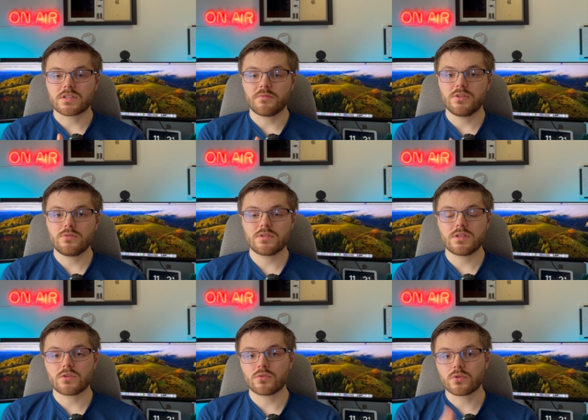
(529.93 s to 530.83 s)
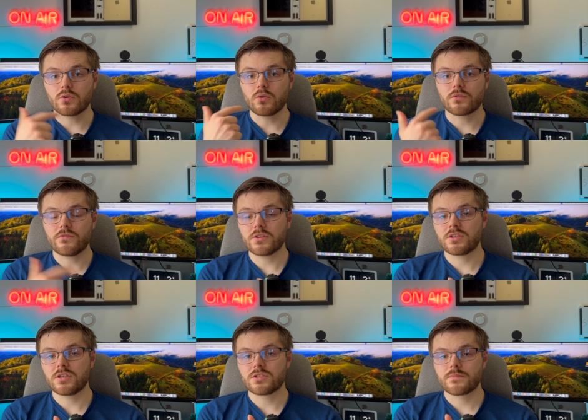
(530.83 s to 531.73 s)
I've been using it to record
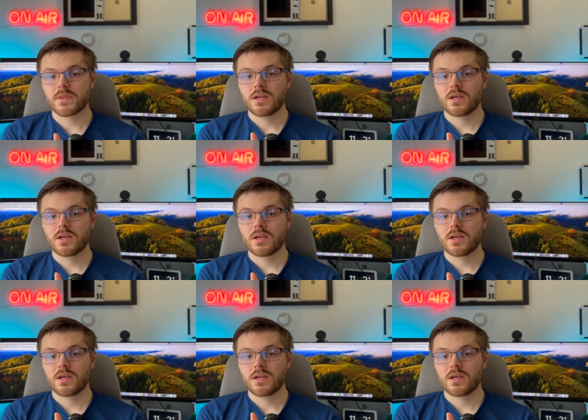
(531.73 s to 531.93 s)
footage.